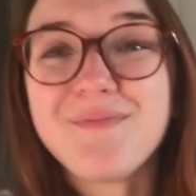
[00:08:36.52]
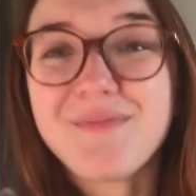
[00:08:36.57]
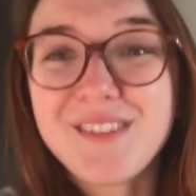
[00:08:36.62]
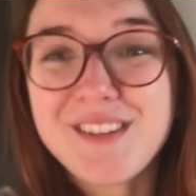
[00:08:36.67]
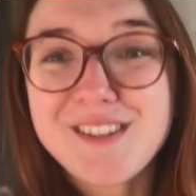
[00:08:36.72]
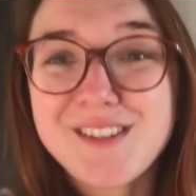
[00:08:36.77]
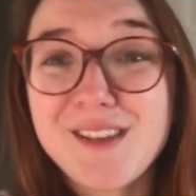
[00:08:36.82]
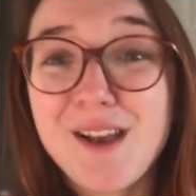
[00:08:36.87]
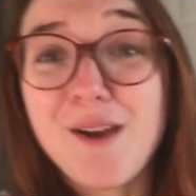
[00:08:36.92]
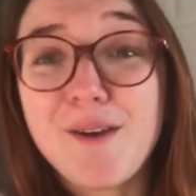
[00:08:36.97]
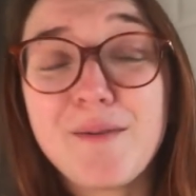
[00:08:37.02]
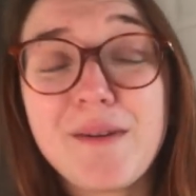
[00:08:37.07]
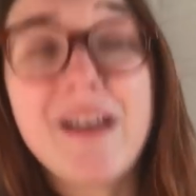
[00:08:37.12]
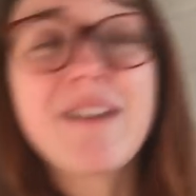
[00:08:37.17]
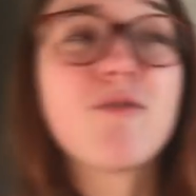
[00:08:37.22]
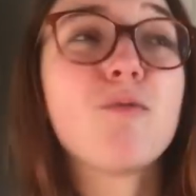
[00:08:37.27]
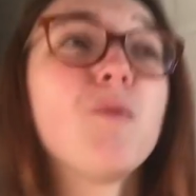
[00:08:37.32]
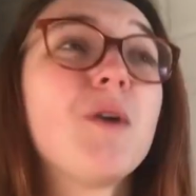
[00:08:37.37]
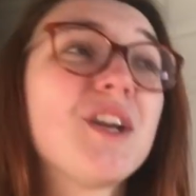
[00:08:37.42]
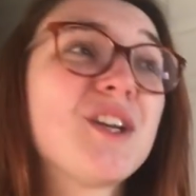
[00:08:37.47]
so we
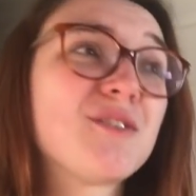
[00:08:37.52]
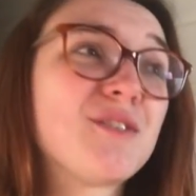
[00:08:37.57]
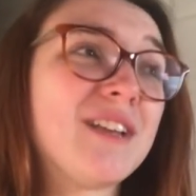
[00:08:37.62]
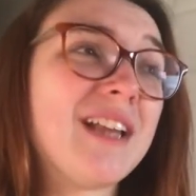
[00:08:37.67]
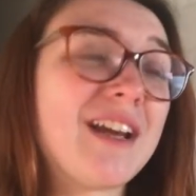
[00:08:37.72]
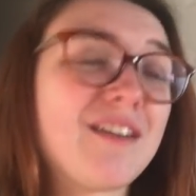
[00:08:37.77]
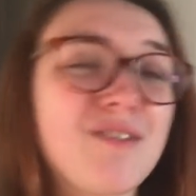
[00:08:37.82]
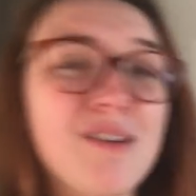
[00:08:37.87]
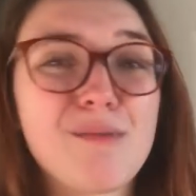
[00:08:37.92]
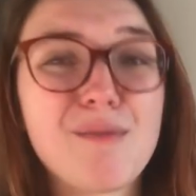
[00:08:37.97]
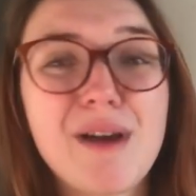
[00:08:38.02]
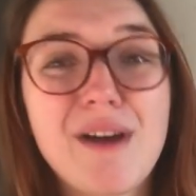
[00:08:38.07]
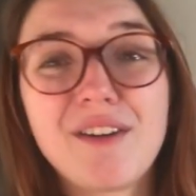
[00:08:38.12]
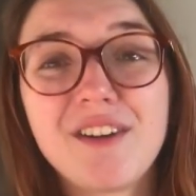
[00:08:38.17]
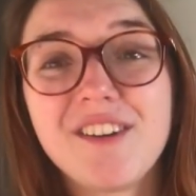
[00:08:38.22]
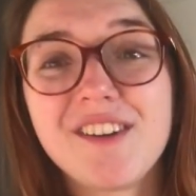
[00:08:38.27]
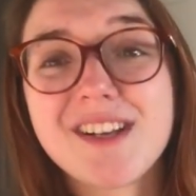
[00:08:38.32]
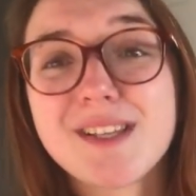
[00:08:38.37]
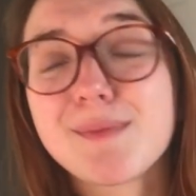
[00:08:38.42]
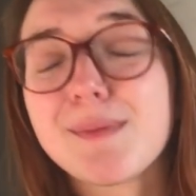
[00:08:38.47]
have a wonderful egg-free
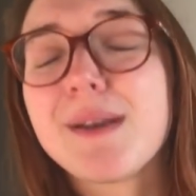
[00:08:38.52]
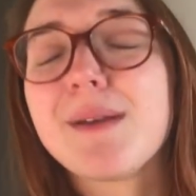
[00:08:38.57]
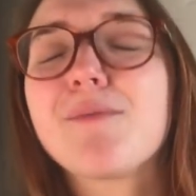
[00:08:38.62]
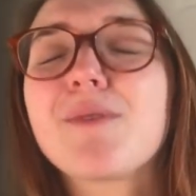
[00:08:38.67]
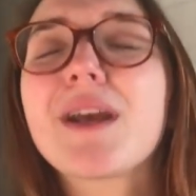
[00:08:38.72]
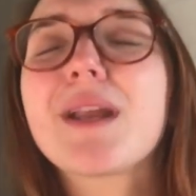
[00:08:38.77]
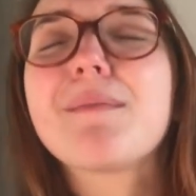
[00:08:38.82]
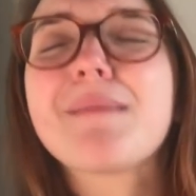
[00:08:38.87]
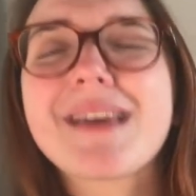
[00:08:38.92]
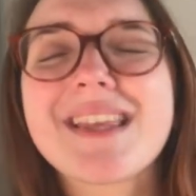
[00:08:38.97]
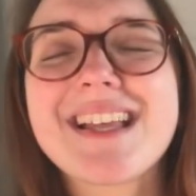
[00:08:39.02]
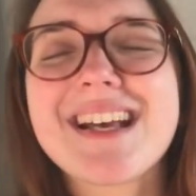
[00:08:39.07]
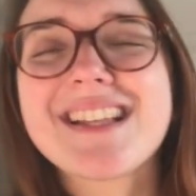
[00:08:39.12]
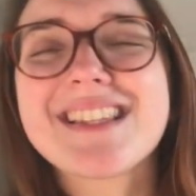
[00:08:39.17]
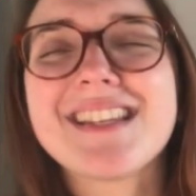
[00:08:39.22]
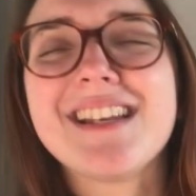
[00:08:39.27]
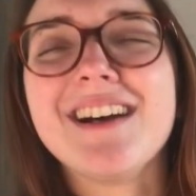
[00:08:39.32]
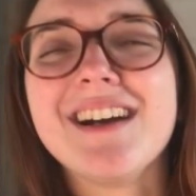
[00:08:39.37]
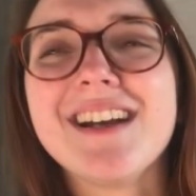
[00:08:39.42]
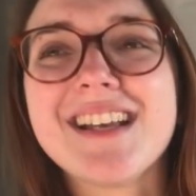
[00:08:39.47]
brownie recipe and we're going to make that
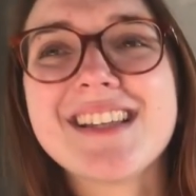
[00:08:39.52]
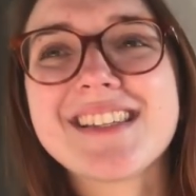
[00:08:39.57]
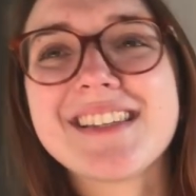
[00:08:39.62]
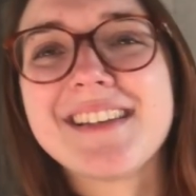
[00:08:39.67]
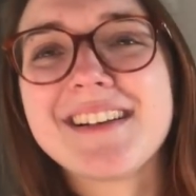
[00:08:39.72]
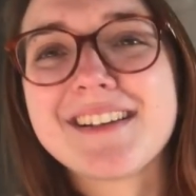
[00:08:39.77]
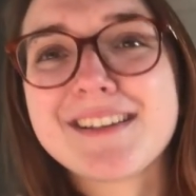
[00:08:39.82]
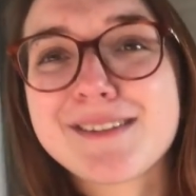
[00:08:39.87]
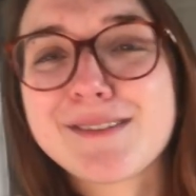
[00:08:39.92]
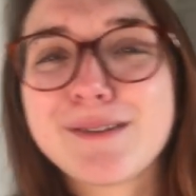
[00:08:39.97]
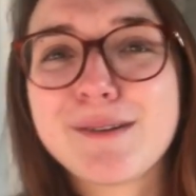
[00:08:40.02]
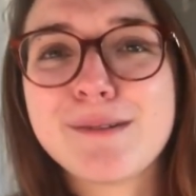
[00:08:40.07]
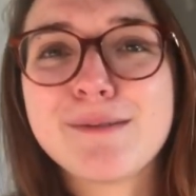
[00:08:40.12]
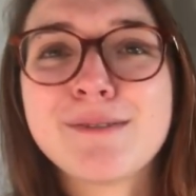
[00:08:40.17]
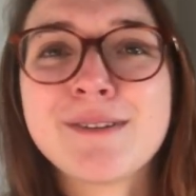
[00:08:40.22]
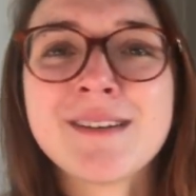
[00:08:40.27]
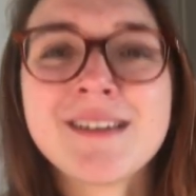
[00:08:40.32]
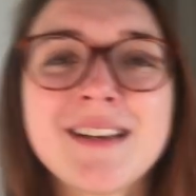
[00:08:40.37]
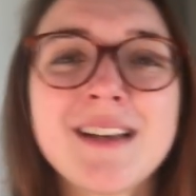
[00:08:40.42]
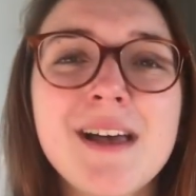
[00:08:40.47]
tonight as a nice sort of
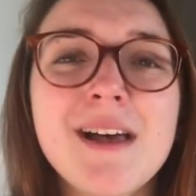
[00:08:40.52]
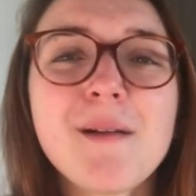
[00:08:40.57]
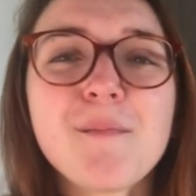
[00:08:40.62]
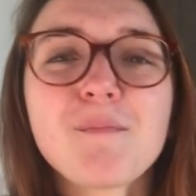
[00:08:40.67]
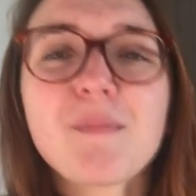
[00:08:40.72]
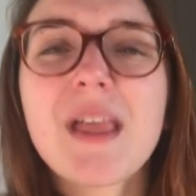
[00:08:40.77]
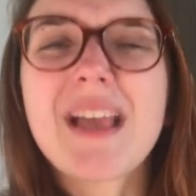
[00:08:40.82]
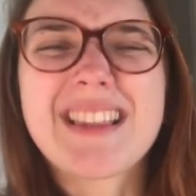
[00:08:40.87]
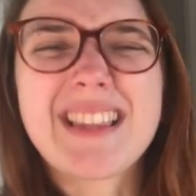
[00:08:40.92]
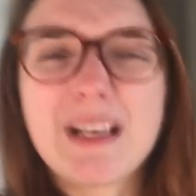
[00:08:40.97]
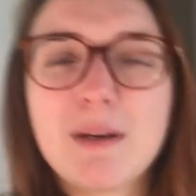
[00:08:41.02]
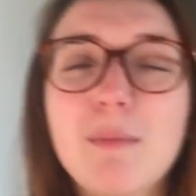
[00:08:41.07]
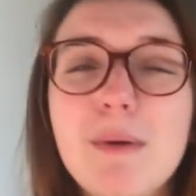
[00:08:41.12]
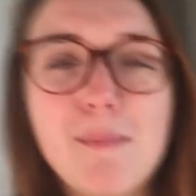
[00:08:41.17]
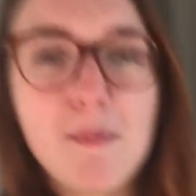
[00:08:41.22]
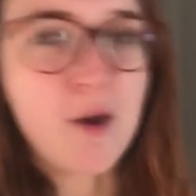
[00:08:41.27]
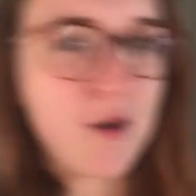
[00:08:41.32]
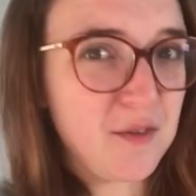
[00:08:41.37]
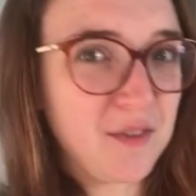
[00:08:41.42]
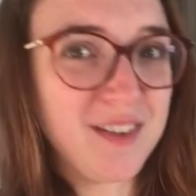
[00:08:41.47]
I think we
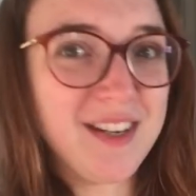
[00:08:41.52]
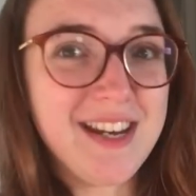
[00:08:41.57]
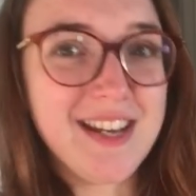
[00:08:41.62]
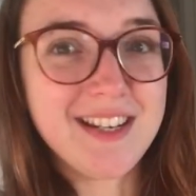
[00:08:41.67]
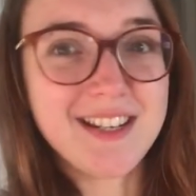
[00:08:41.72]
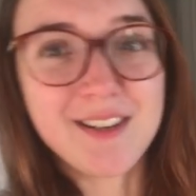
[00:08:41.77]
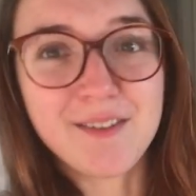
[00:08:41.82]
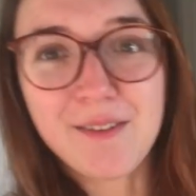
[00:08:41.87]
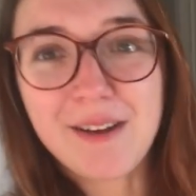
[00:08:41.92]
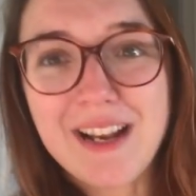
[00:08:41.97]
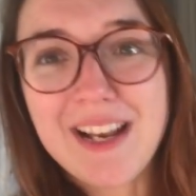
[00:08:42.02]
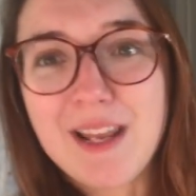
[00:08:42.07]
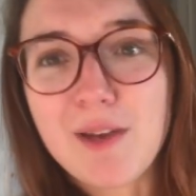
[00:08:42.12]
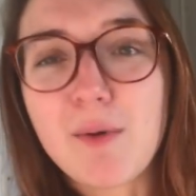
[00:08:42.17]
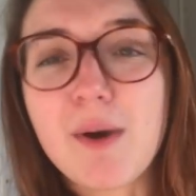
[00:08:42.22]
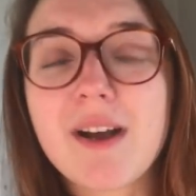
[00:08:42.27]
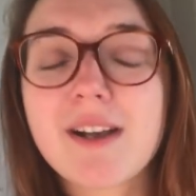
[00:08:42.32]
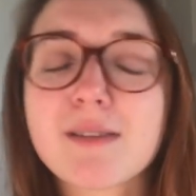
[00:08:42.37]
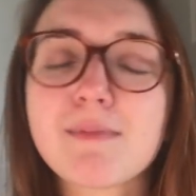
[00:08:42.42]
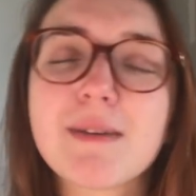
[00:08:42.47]
both need it really.
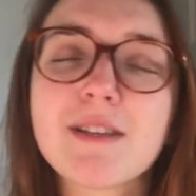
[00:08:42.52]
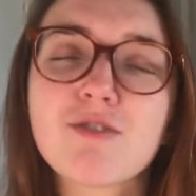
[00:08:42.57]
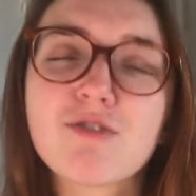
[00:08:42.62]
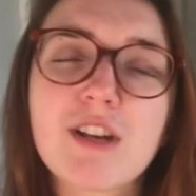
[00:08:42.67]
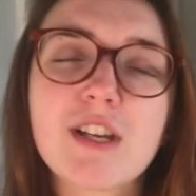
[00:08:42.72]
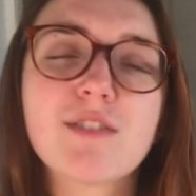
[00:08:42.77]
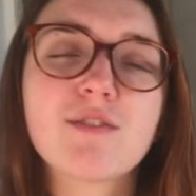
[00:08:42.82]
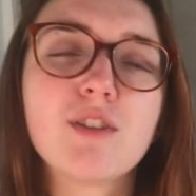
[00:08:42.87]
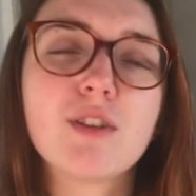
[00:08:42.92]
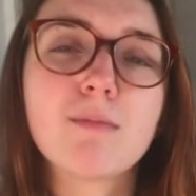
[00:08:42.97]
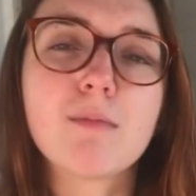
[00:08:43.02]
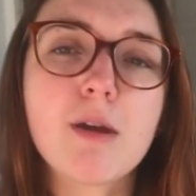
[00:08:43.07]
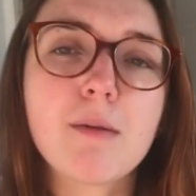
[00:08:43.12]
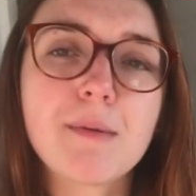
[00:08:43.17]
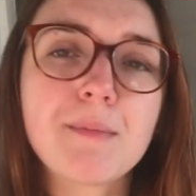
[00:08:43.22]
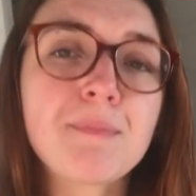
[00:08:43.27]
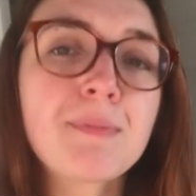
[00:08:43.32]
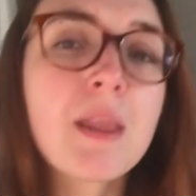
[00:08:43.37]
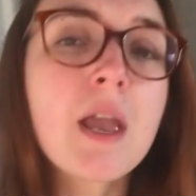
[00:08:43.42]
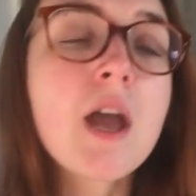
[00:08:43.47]
Work's a bit stressful at the moment.